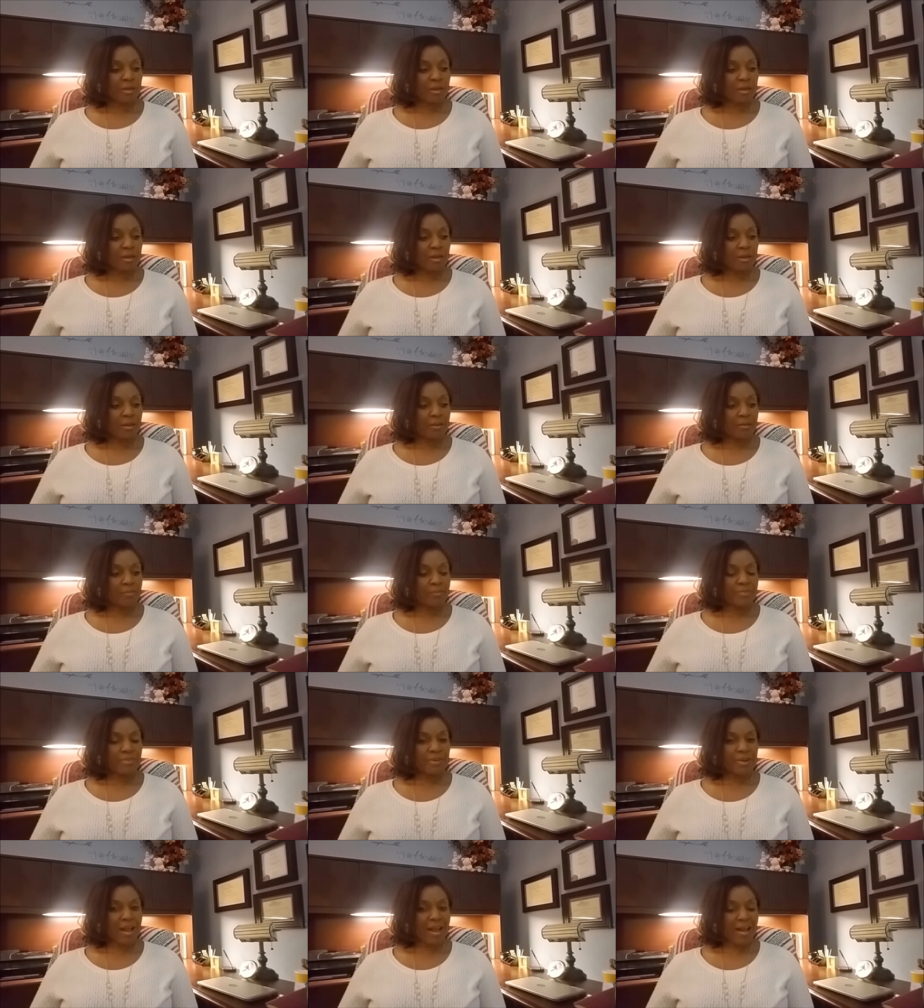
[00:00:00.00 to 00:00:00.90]

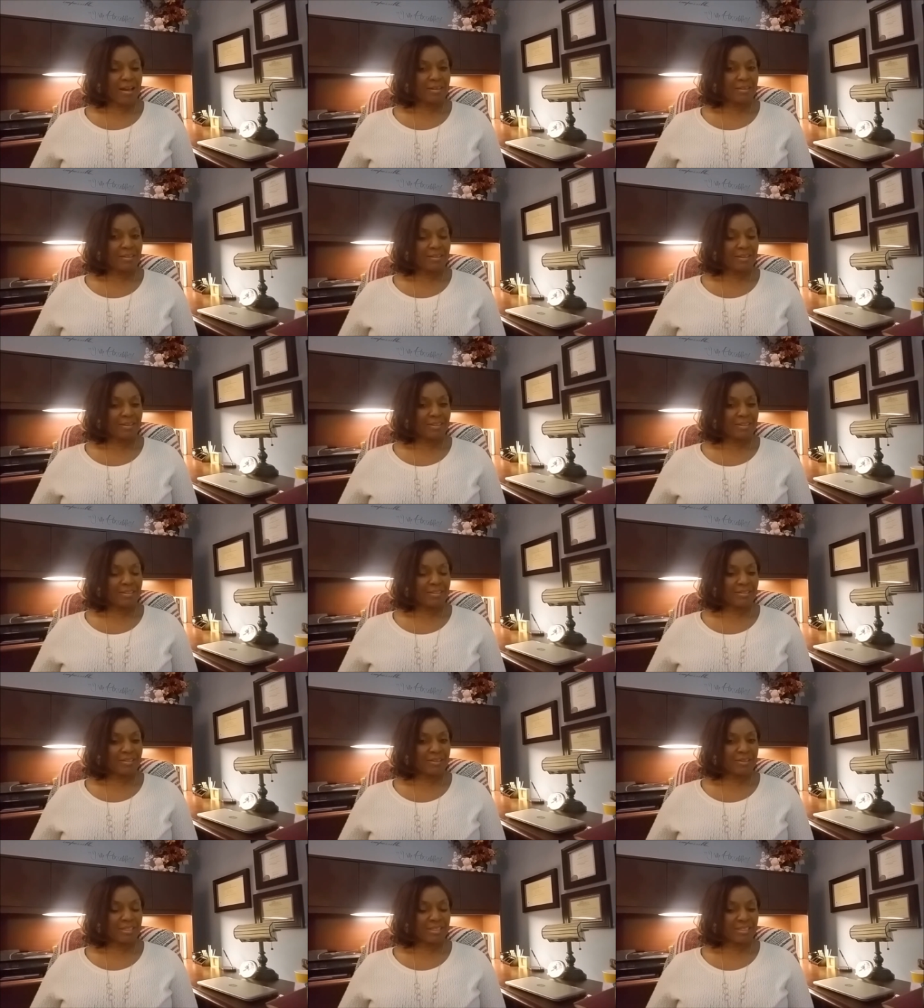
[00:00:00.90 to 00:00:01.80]

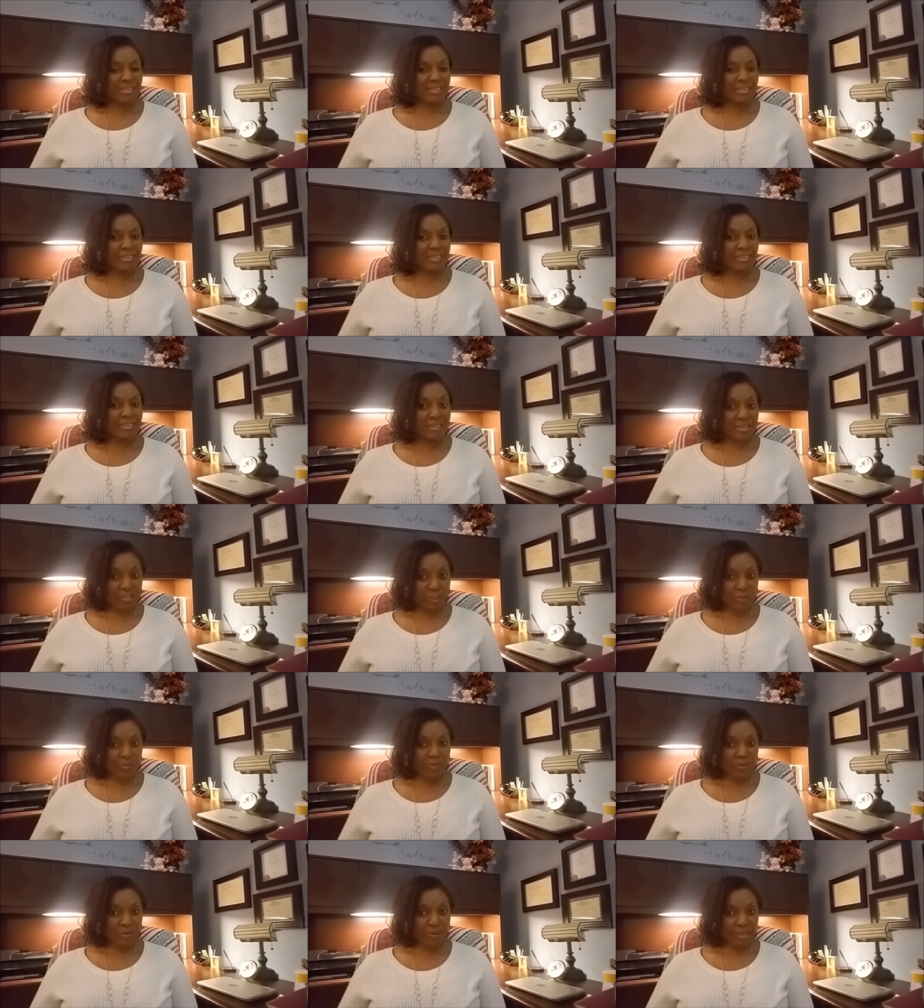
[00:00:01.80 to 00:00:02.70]
They're easily
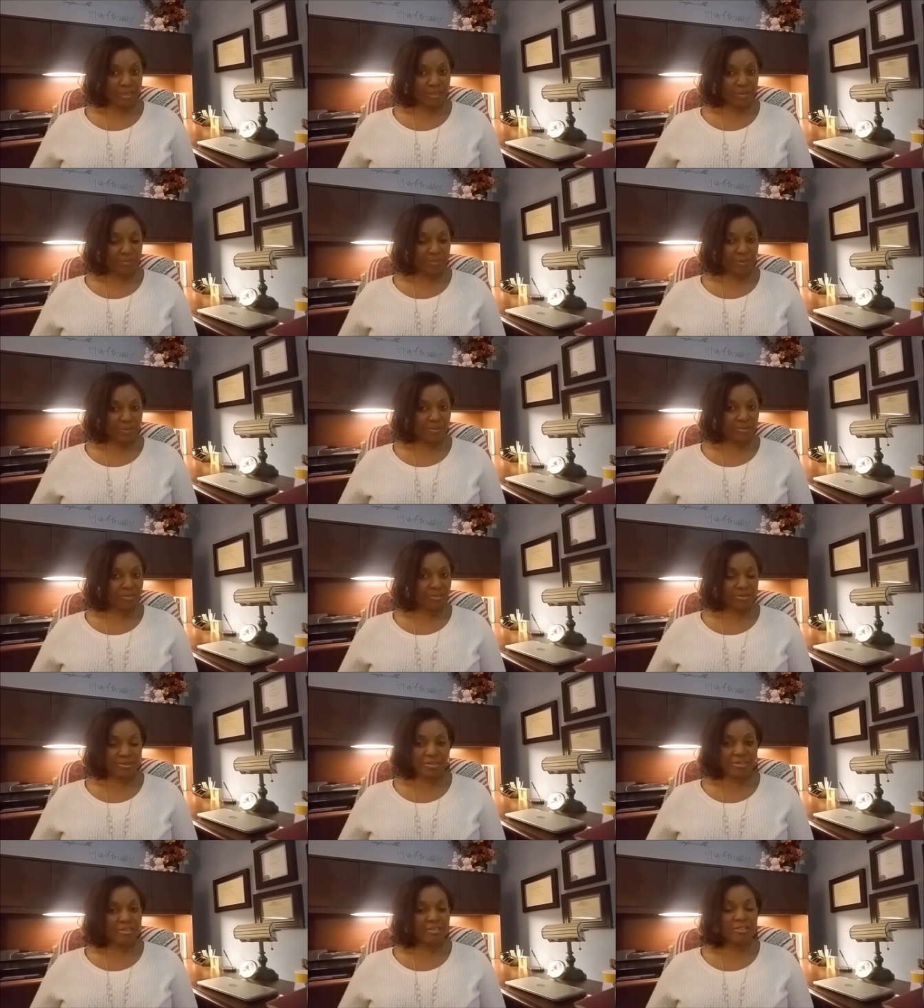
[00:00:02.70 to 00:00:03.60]
stimulated because
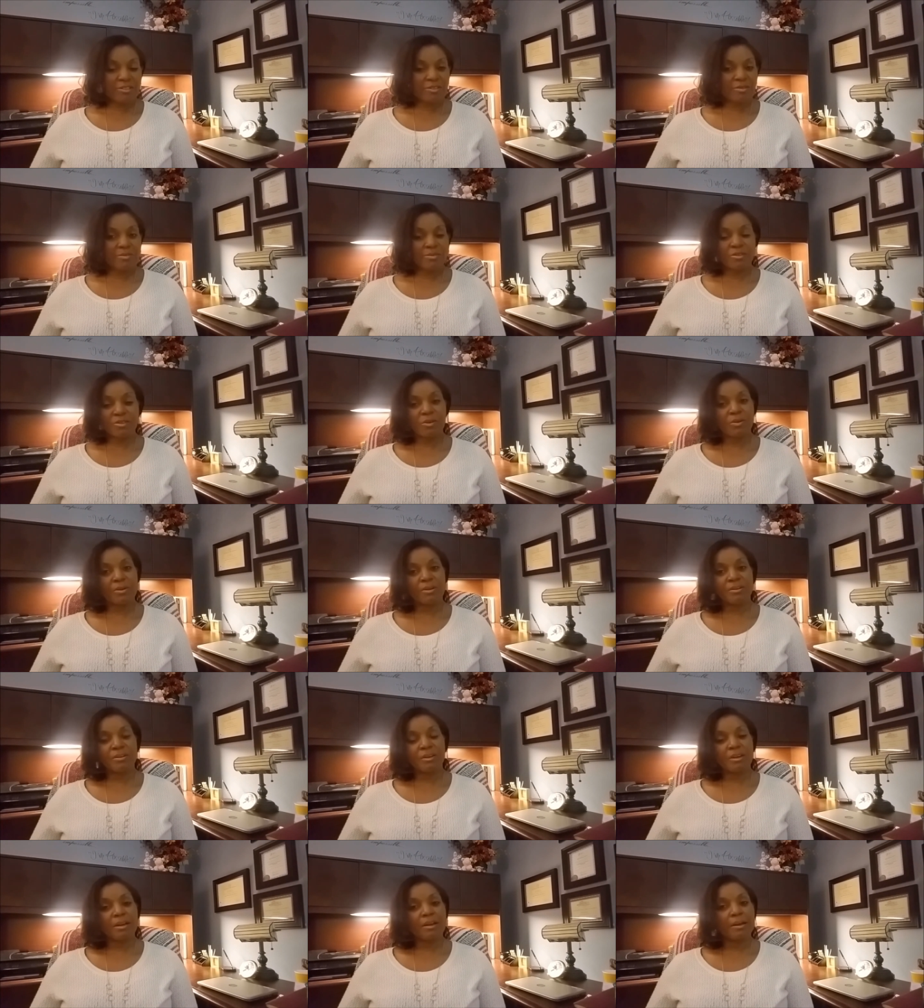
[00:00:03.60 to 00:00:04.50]
their systems
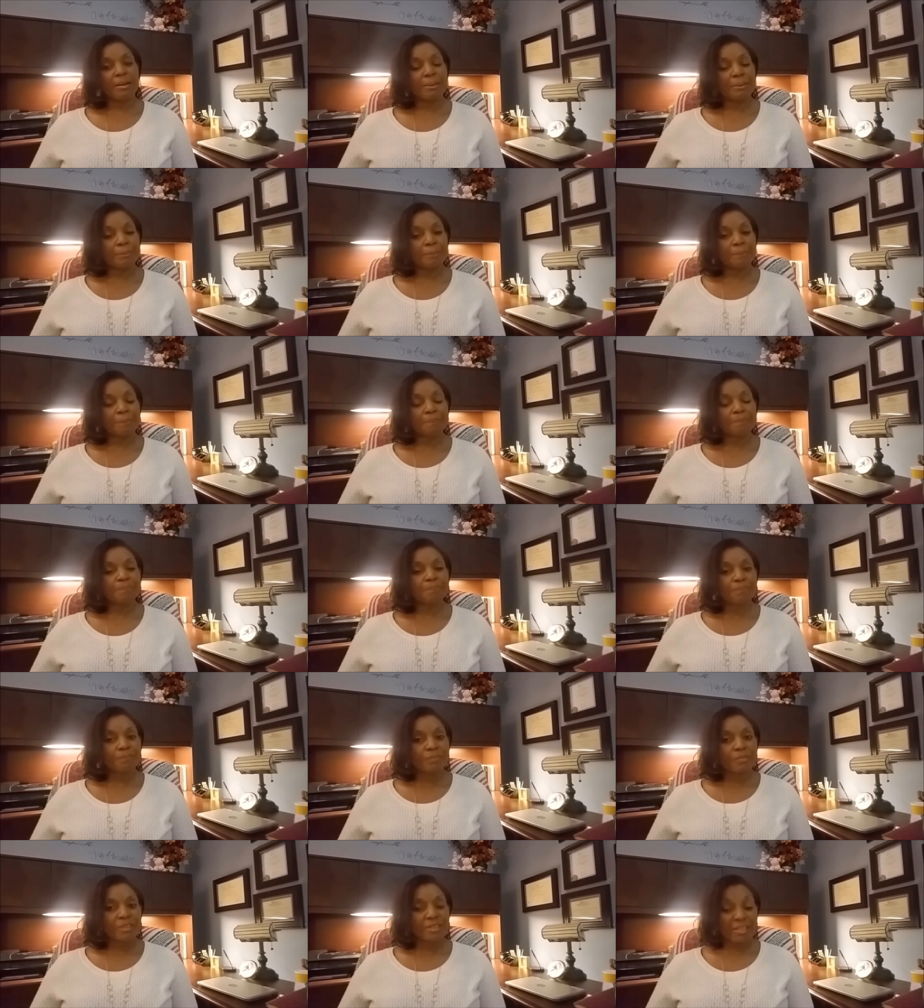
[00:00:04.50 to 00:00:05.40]
aren't
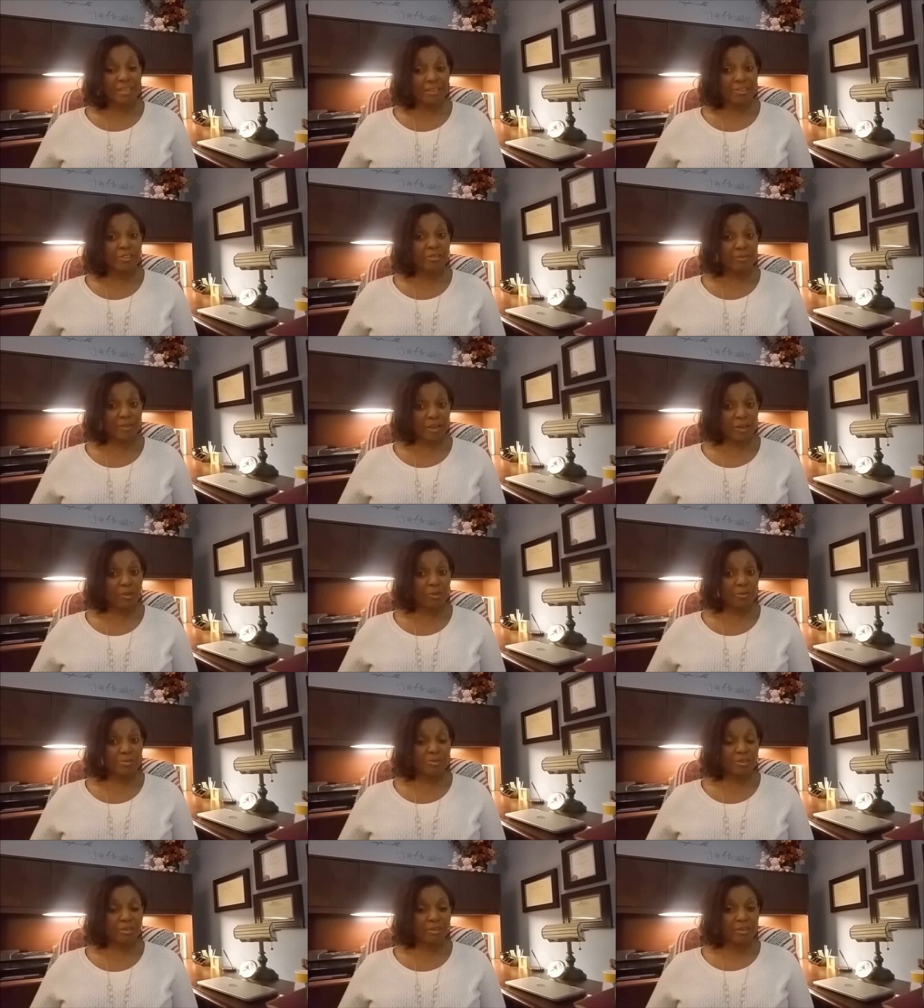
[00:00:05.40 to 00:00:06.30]
yet
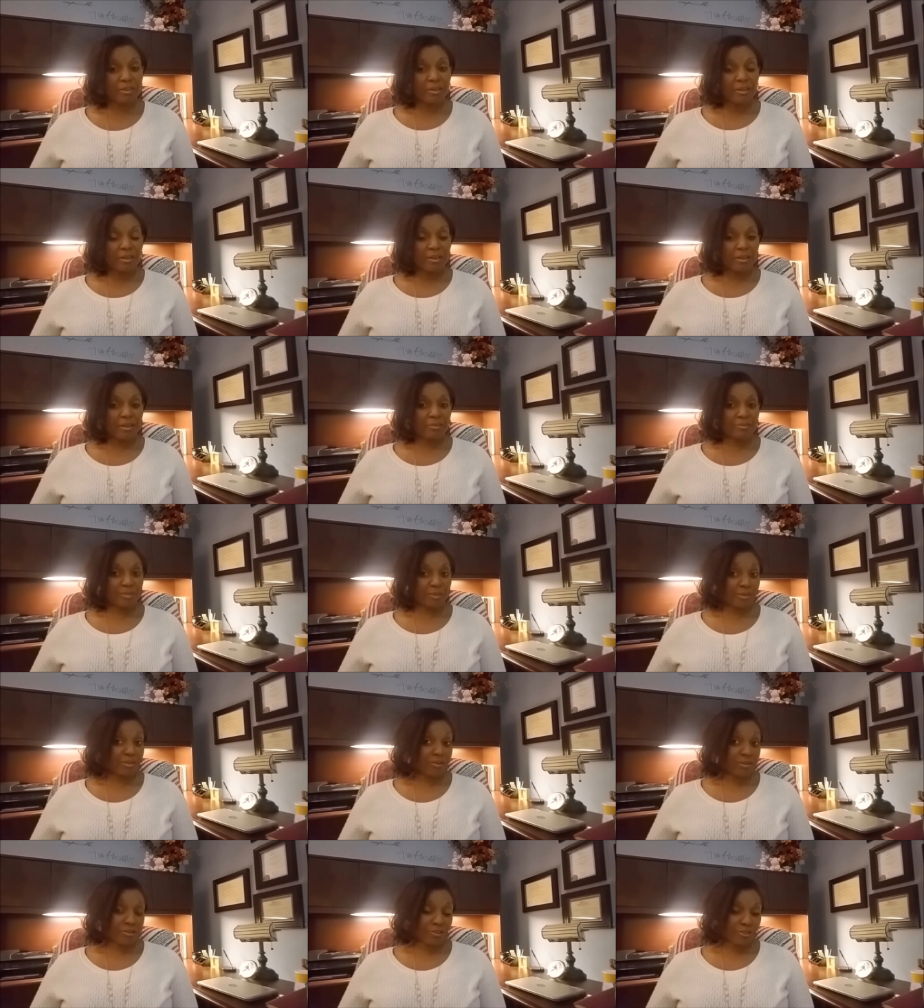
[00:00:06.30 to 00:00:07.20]
developed,
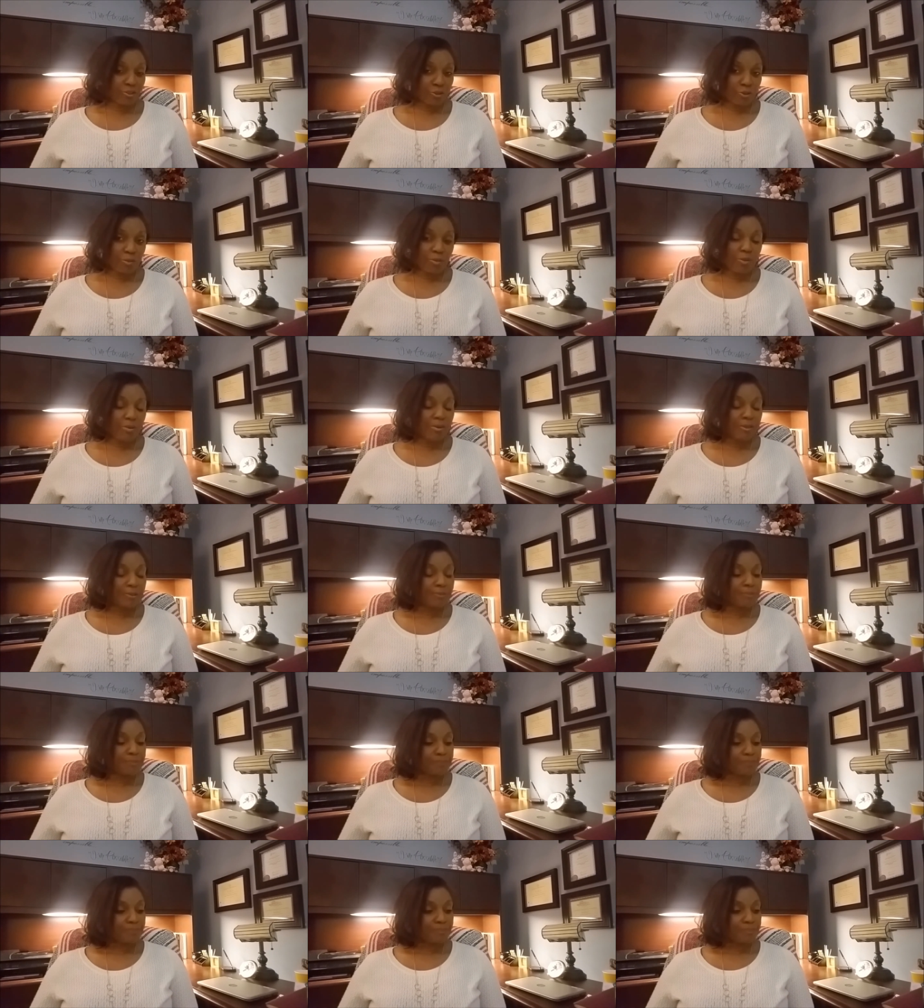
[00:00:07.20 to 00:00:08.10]
because it's a newborn.